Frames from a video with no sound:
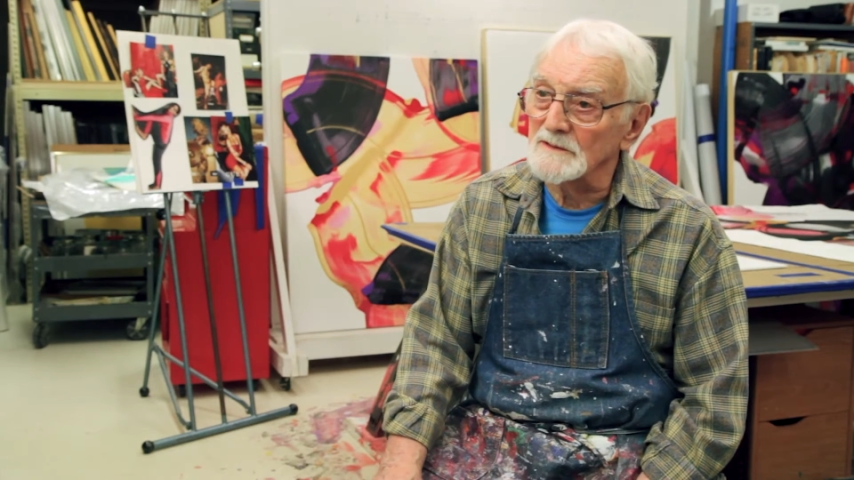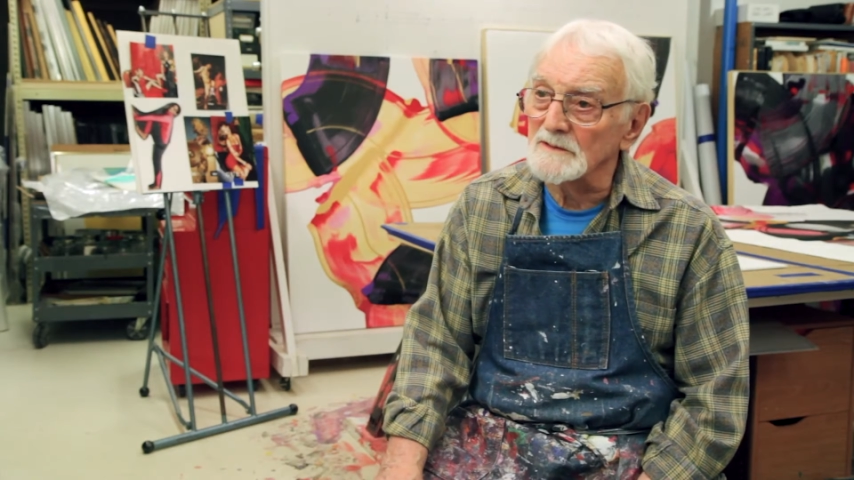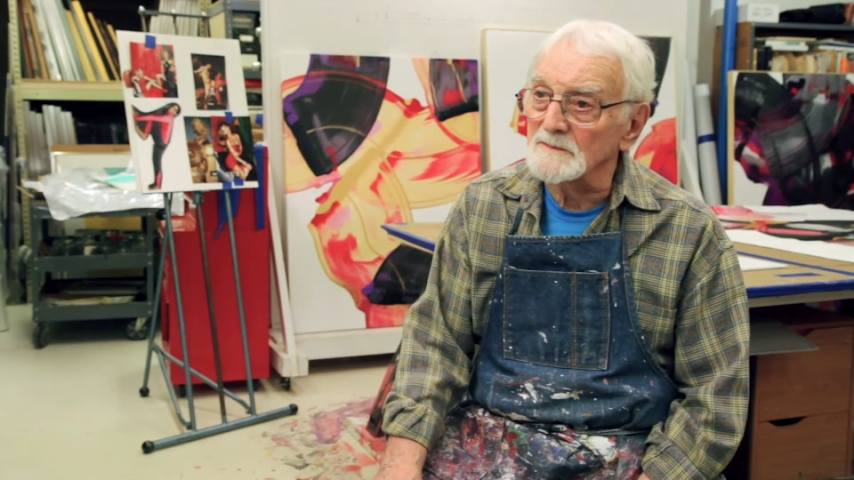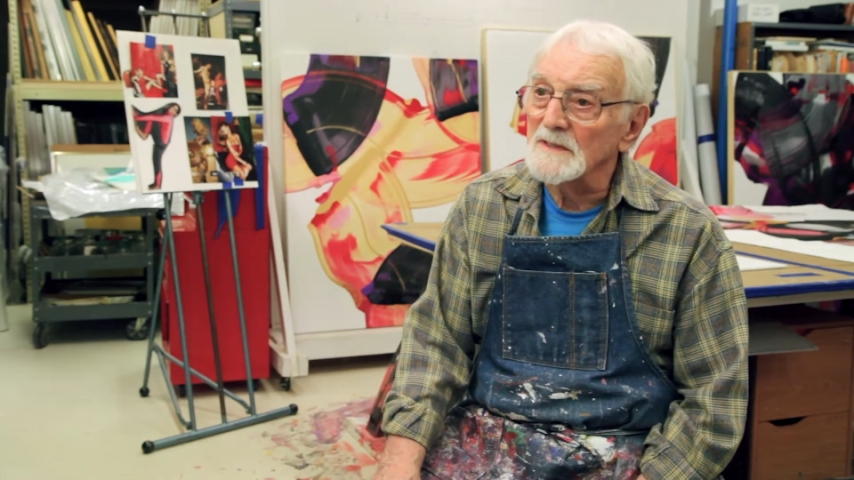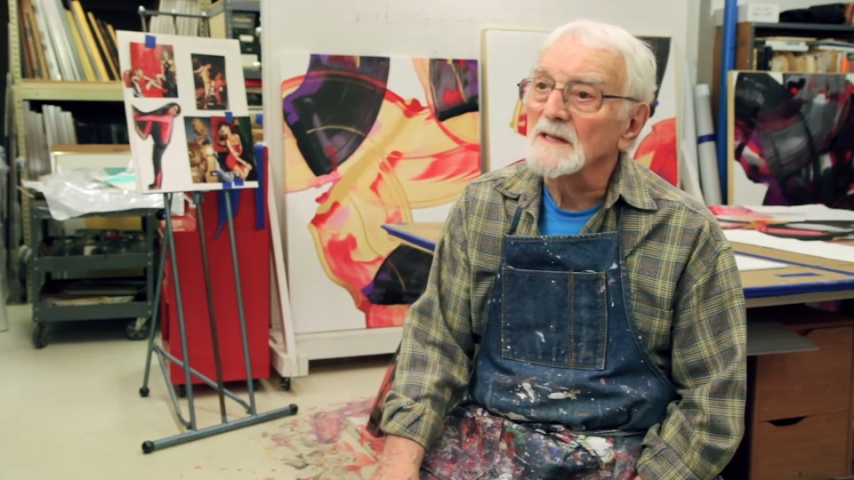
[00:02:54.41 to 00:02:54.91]

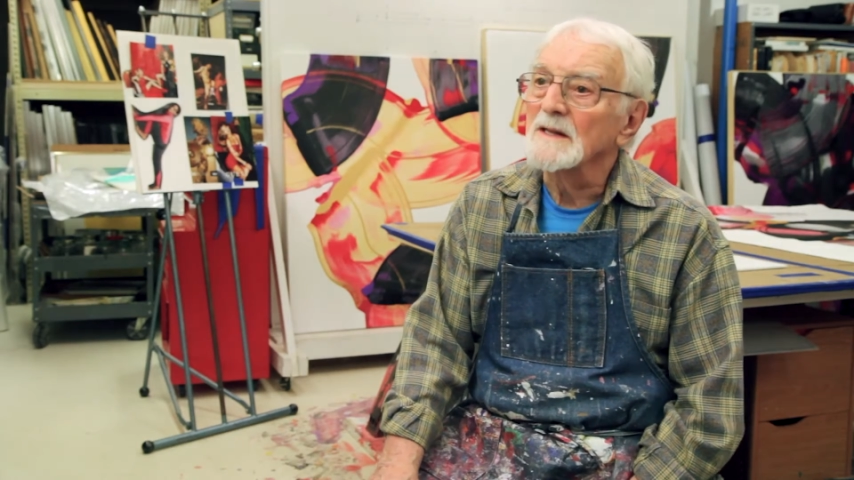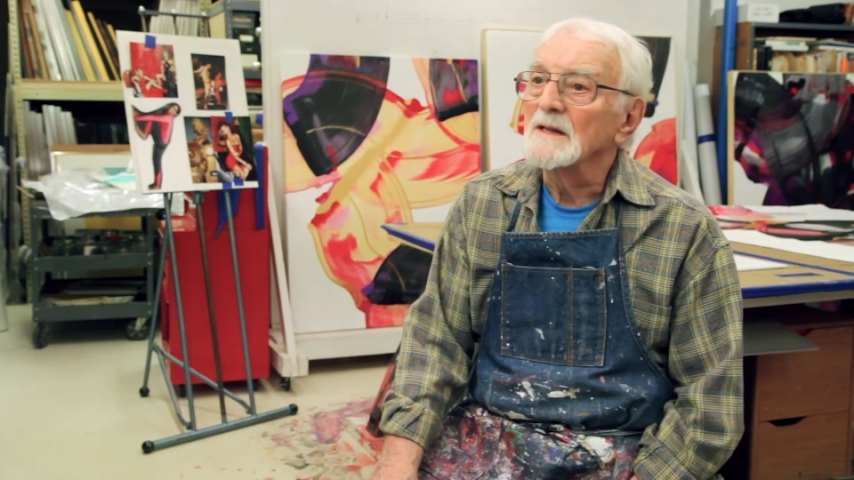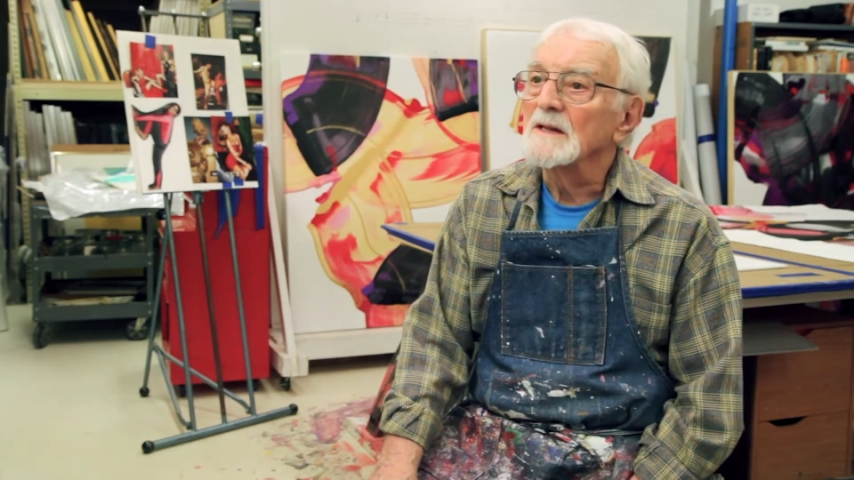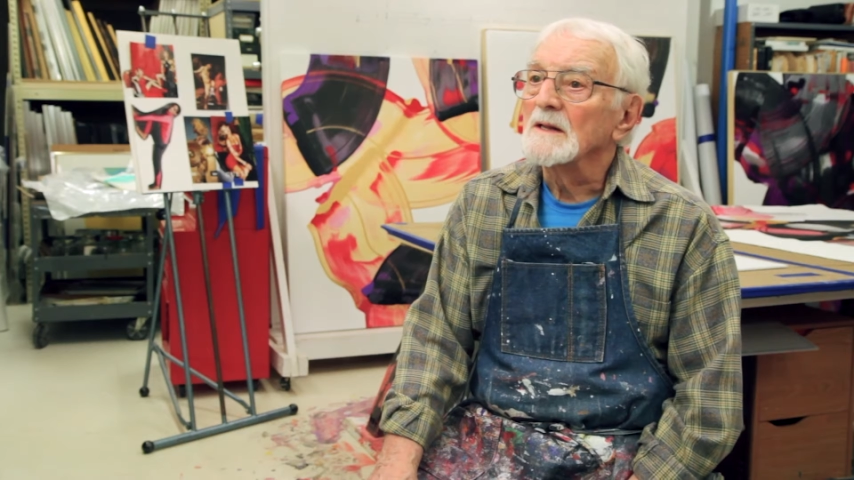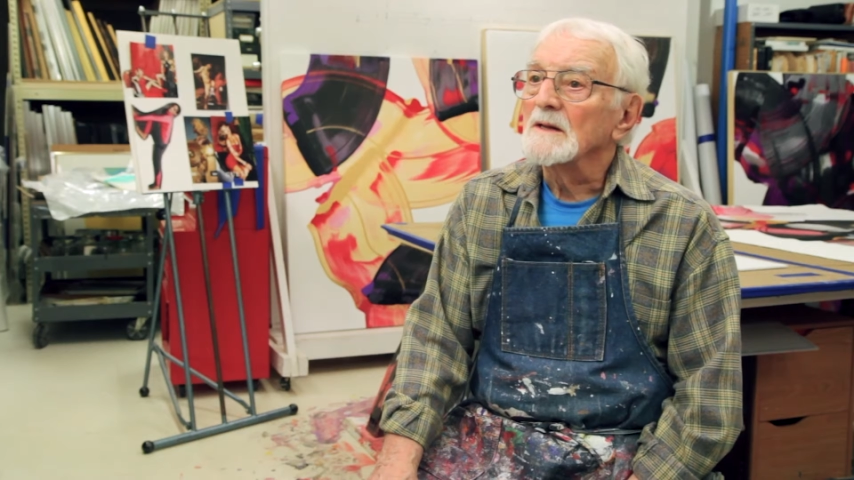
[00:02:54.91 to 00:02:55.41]
them
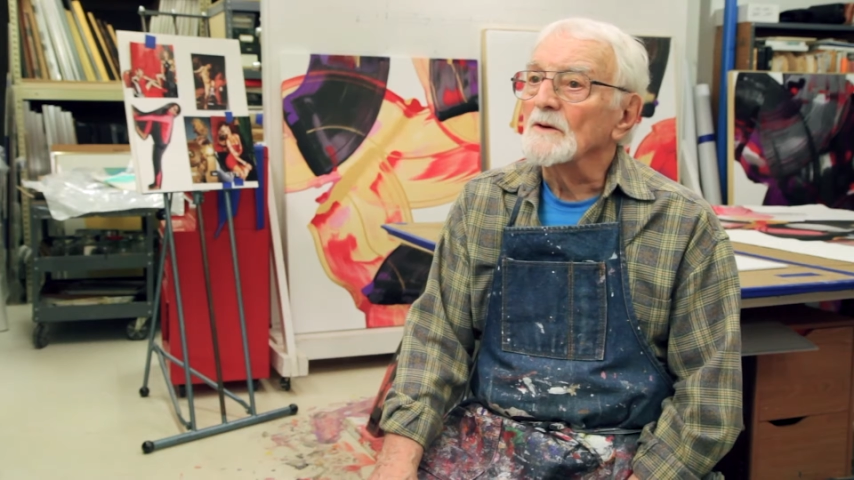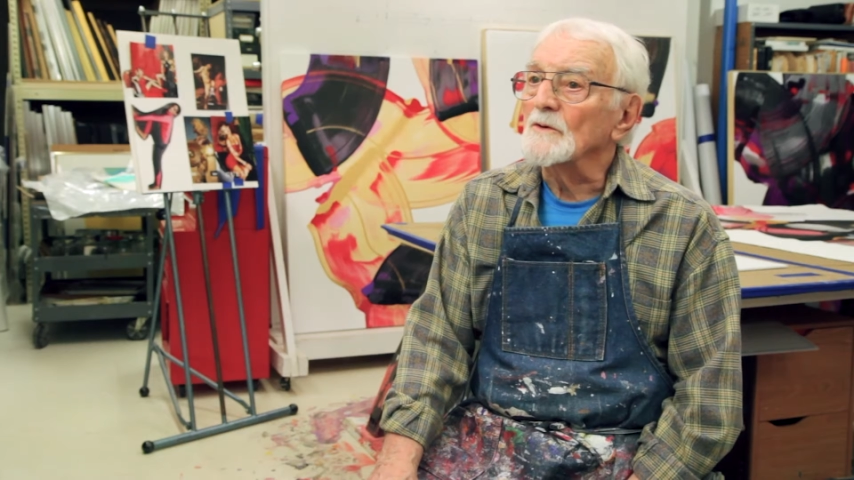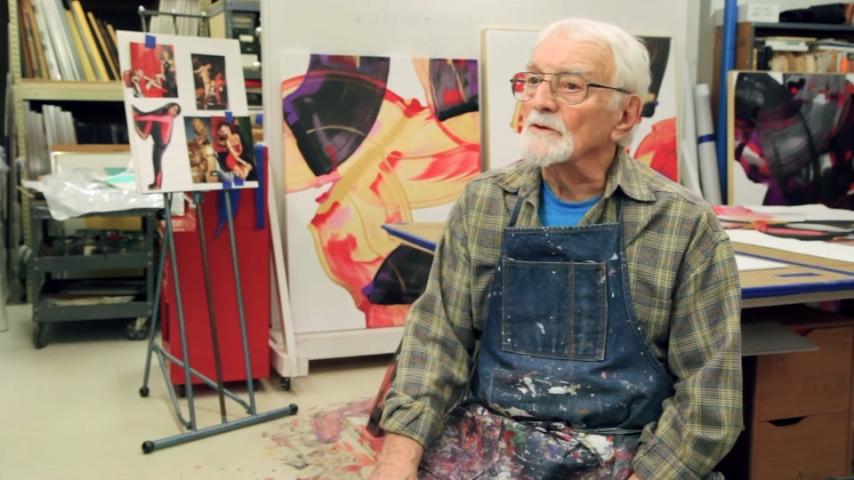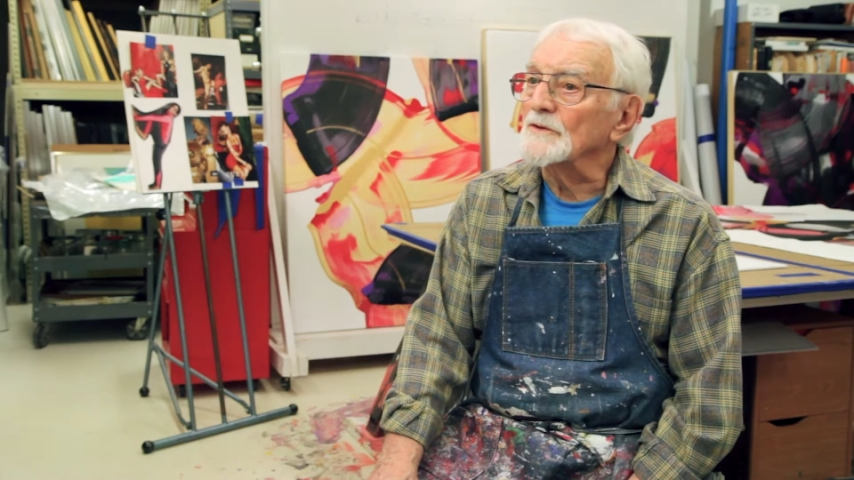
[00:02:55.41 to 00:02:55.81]
or